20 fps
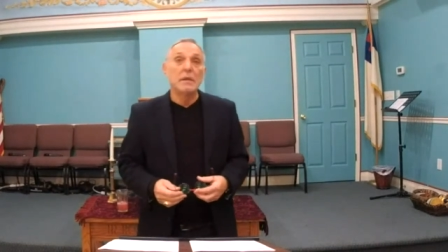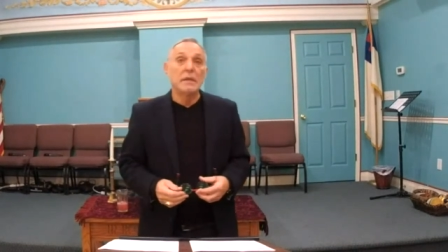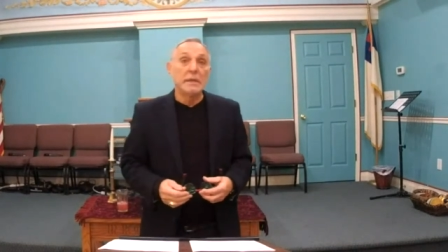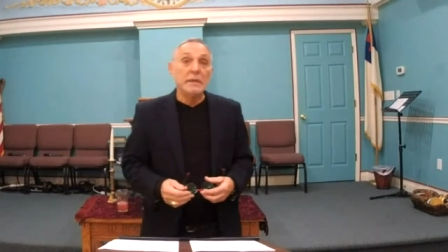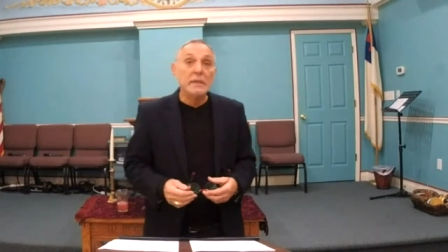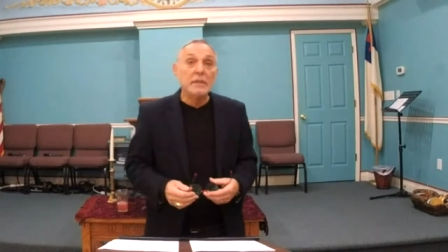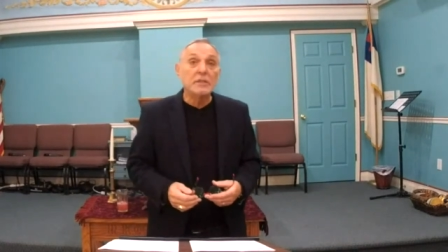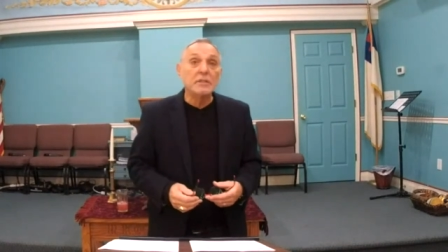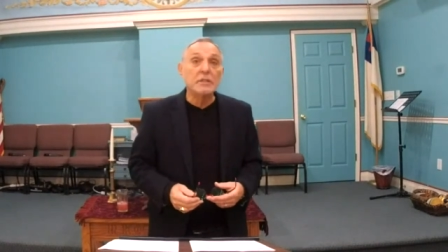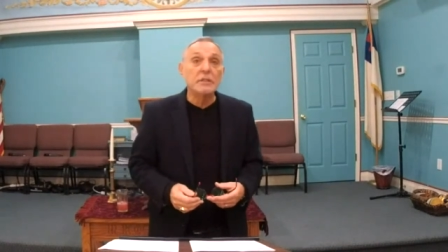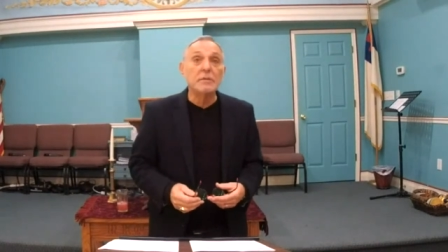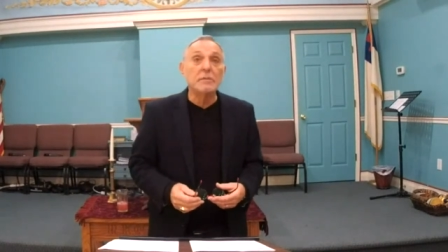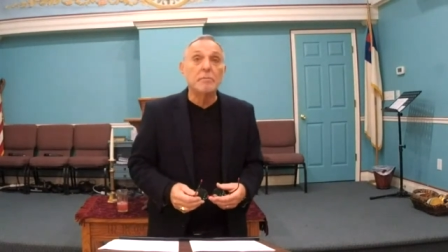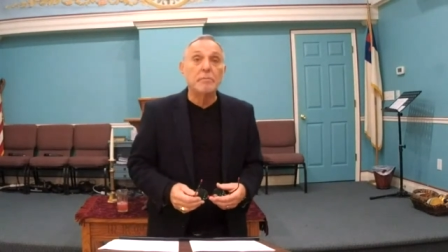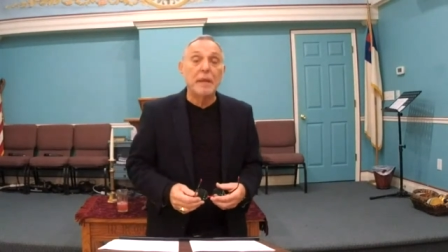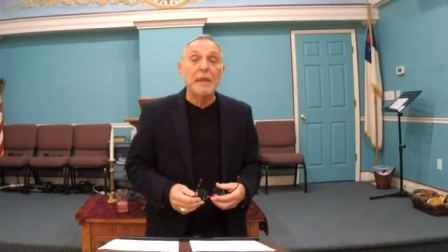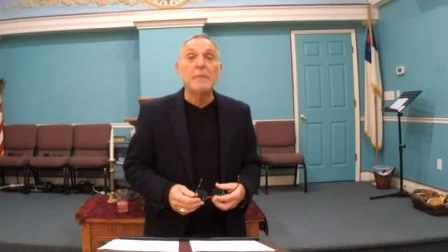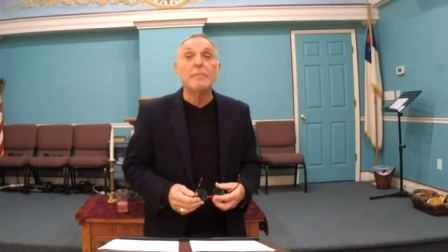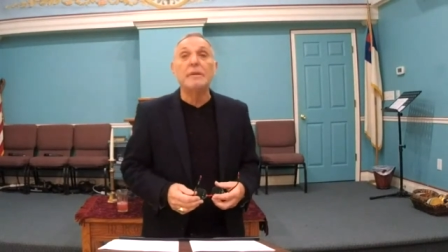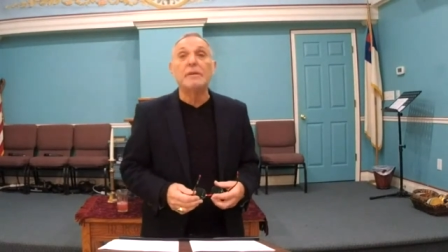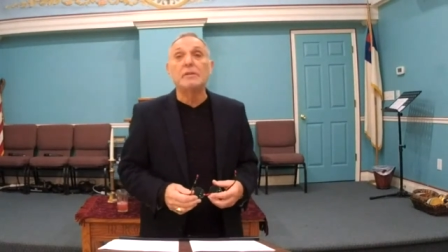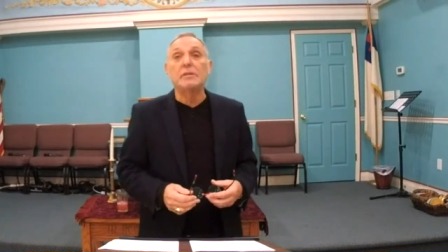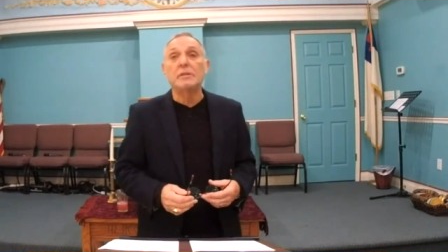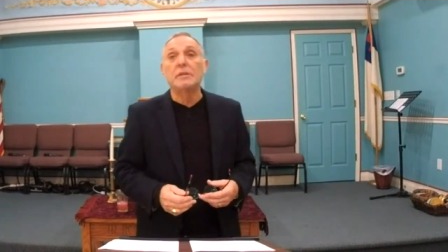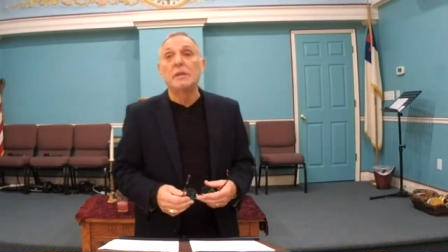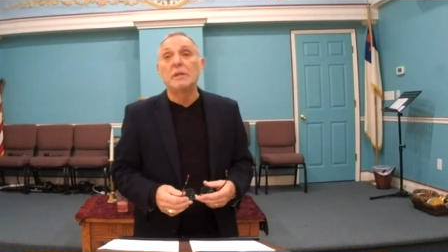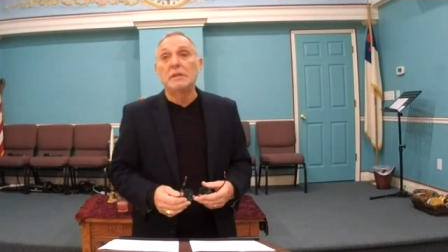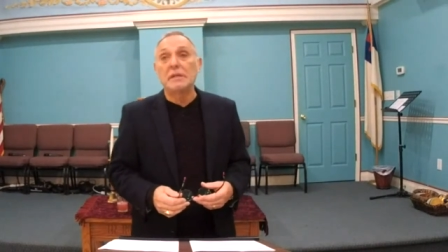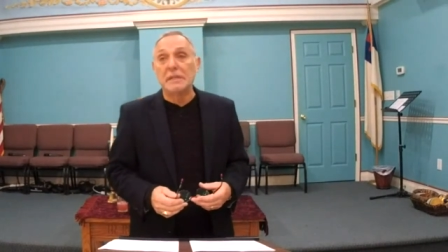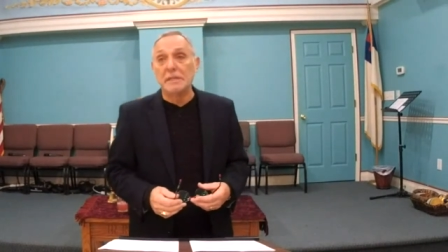Innocent babies
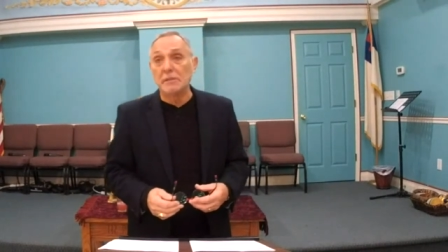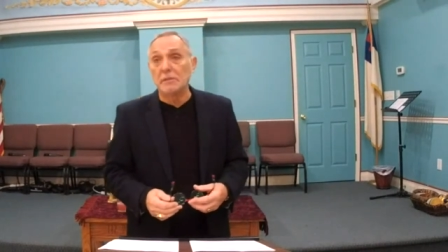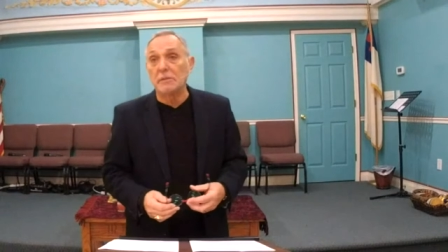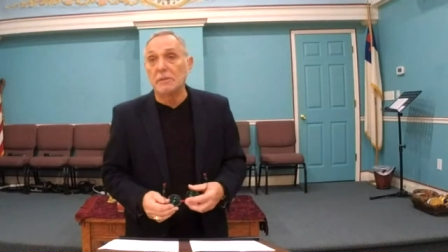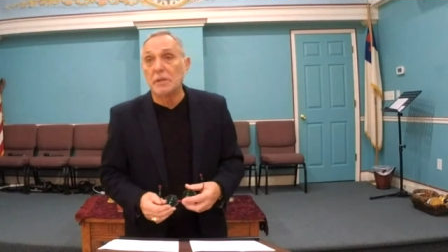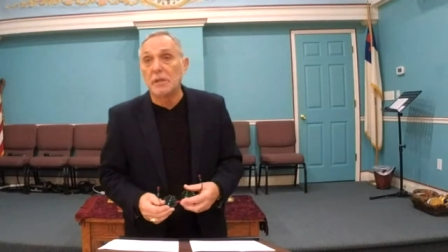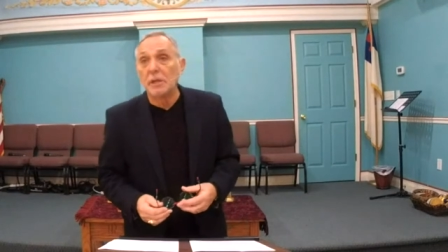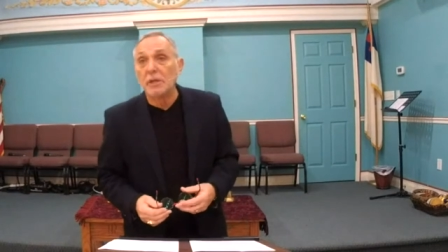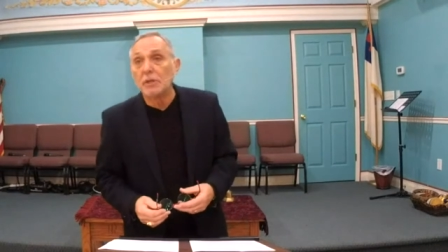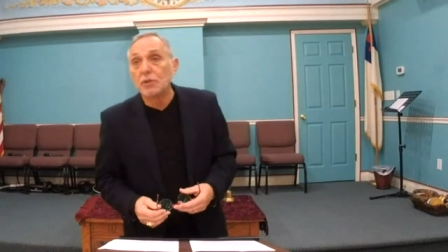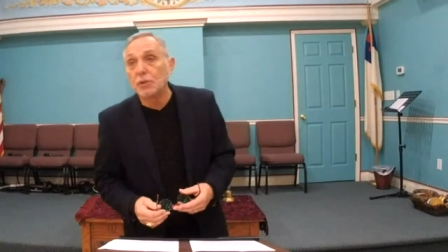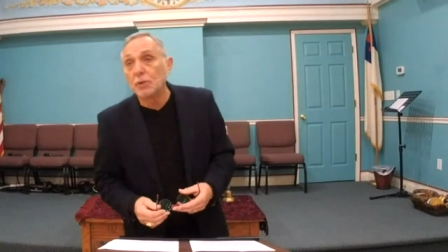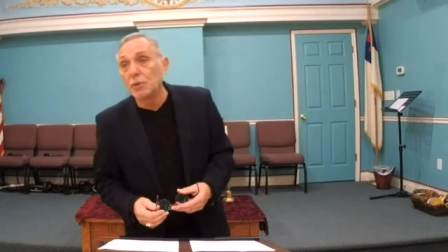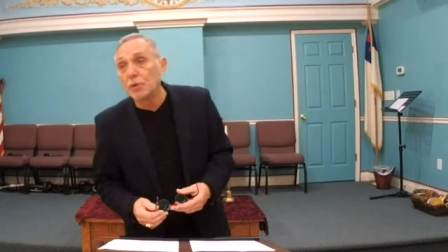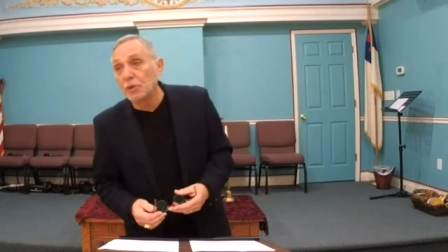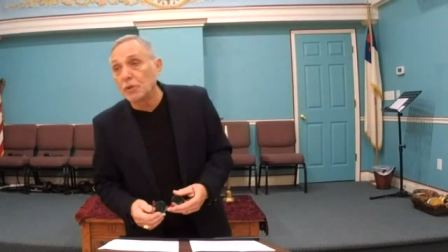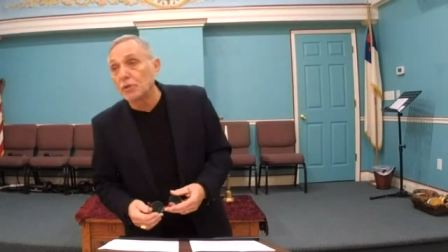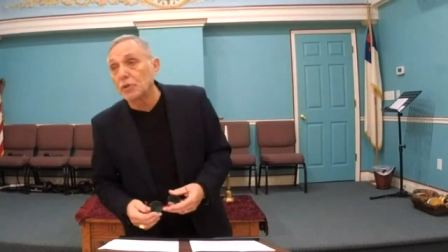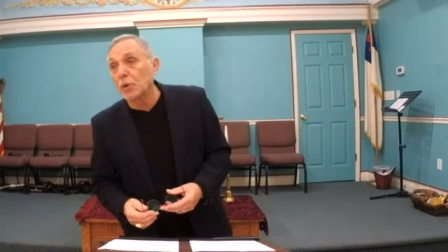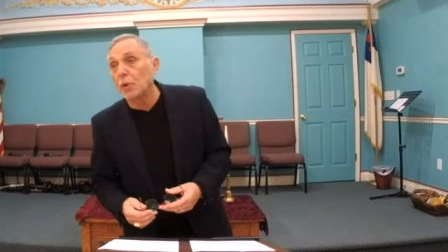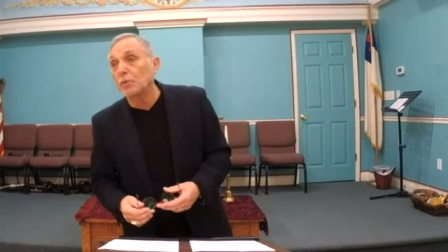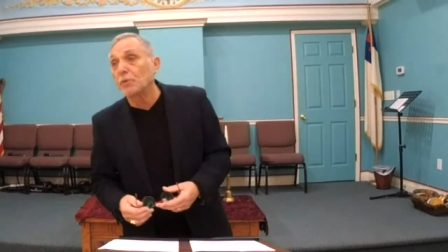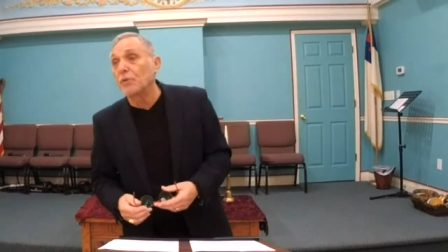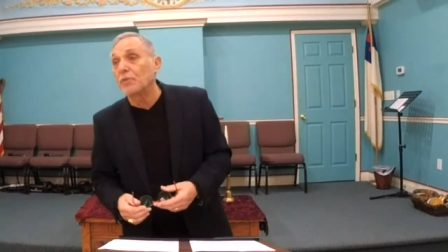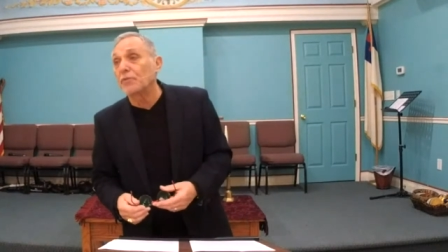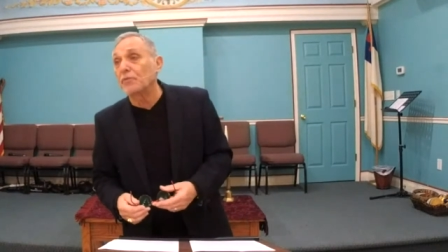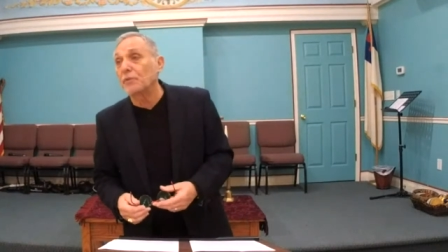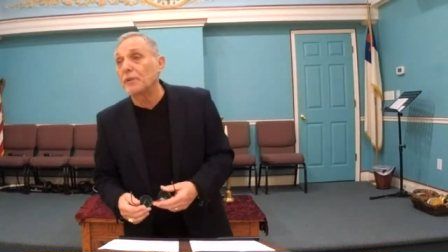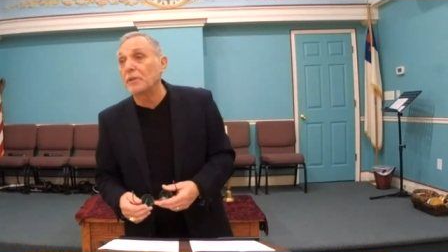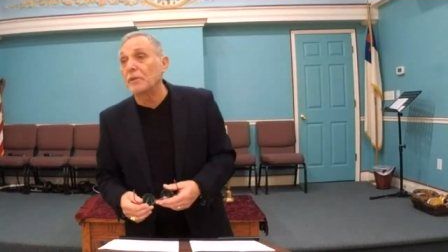killed, two years old
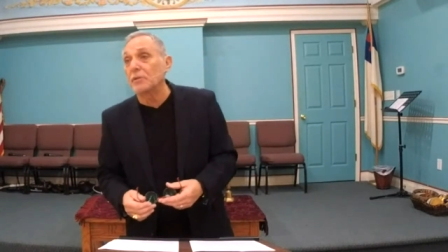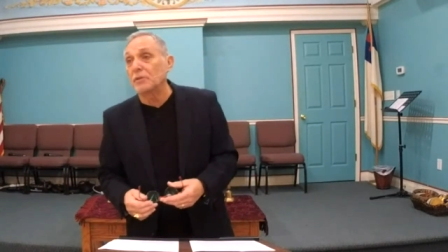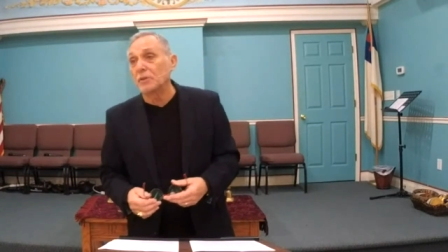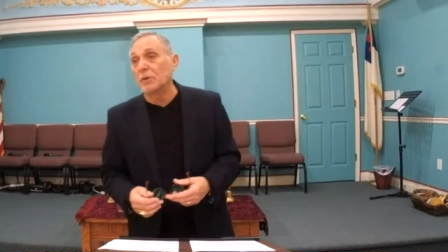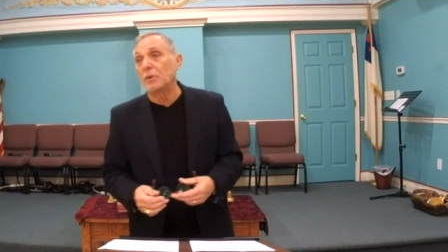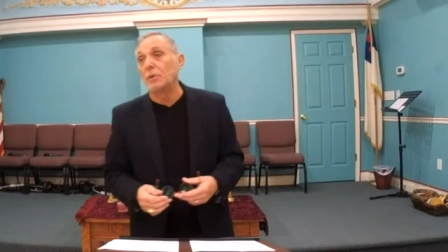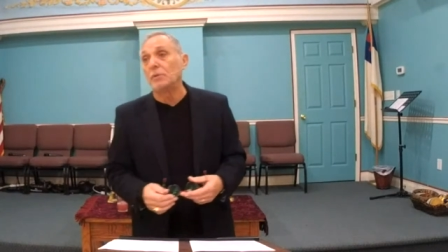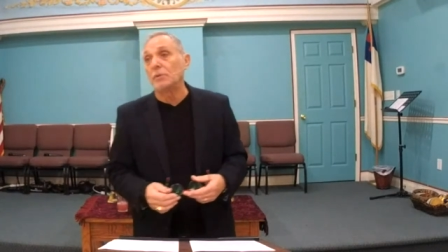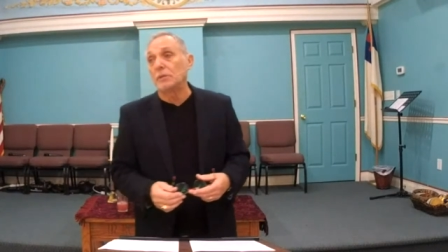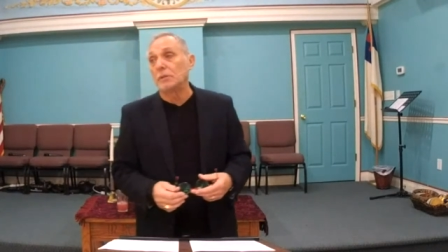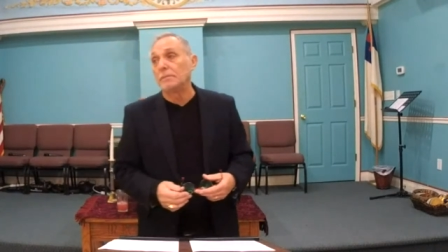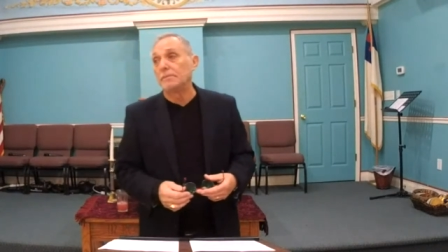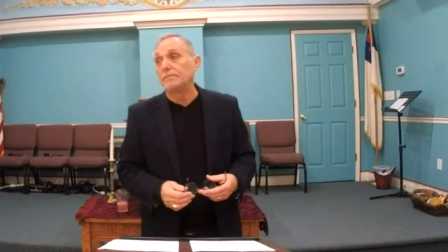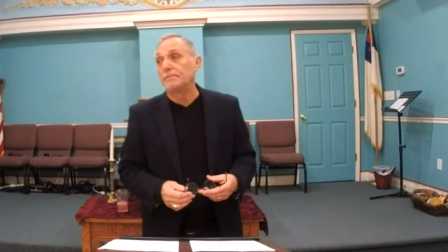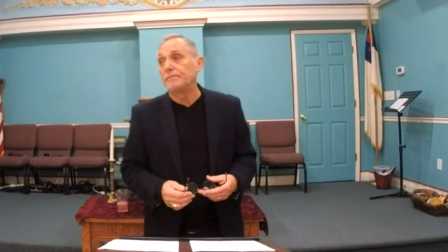and three years old,